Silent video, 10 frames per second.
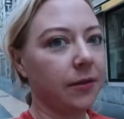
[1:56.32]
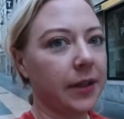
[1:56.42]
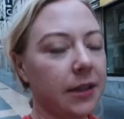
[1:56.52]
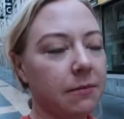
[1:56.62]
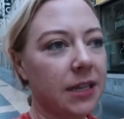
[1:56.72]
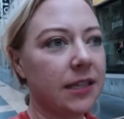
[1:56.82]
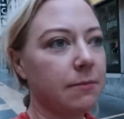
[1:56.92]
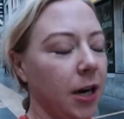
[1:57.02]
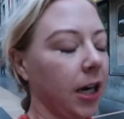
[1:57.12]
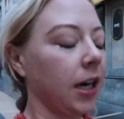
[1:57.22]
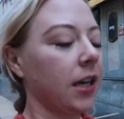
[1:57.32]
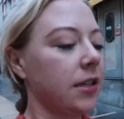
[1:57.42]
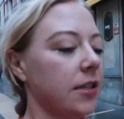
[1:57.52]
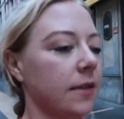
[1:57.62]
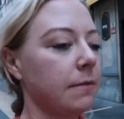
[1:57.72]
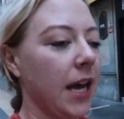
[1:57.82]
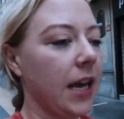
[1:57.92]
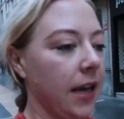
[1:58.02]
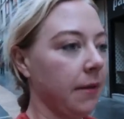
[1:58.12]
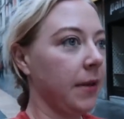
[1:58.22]
I really miss Mark. I just met
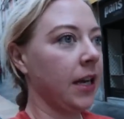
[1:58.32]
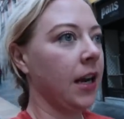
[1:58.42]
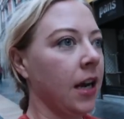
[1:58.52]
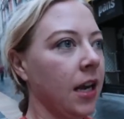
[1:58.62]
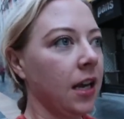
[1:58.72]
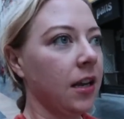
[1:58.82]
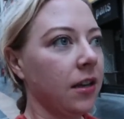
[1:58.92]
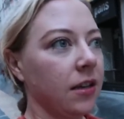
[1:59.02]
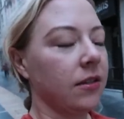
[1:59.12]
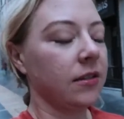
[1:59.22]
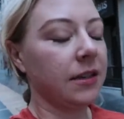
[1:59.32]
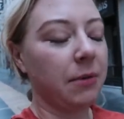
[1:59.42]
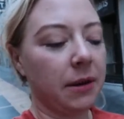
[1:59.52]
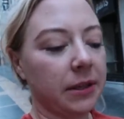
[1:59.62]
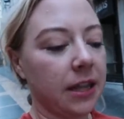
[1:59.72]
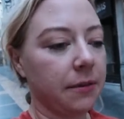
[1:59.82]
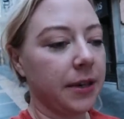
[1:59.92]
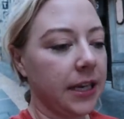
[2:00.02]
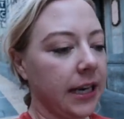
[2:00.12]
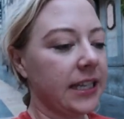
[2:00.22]
him, and like probably
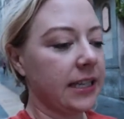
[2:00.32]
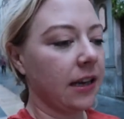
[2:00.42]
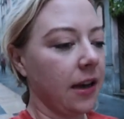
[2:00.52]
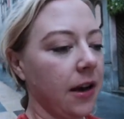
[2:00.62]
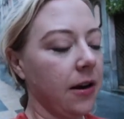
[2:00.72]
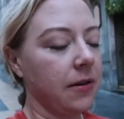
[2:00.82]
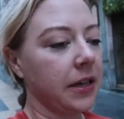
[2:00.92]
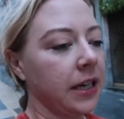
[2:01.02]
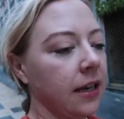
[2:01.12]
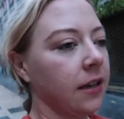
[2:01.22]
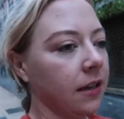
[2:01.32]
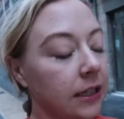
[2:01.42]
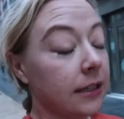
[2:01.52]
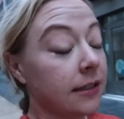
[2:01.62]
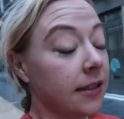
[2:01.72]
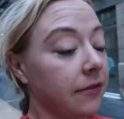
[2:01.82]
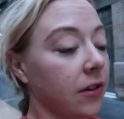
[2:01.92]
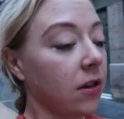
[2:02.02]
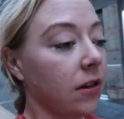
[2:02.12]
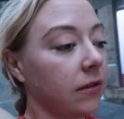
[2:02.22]
three days ago, and it's
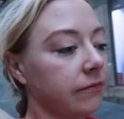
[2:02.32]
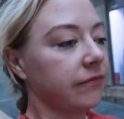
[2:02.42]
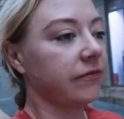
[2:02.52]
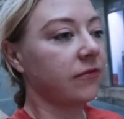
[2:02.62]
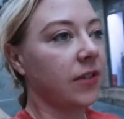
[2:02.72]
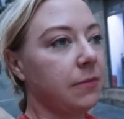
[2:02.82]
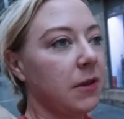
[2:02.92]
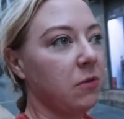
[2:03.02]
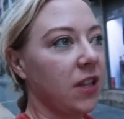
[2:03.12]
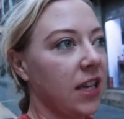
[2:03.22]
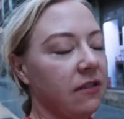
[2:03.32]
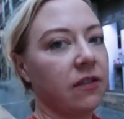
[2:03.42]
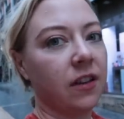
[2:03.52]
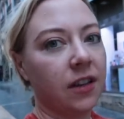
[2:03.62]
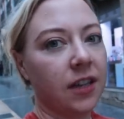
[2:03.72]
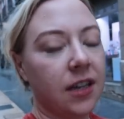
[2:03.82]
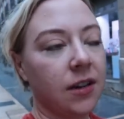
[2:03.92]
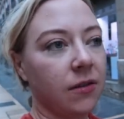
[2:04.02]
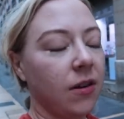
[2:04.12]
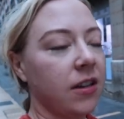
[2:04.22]
difficult when people leave
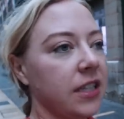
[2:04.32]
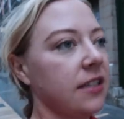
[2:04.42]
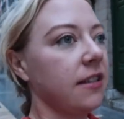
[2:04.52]
for all these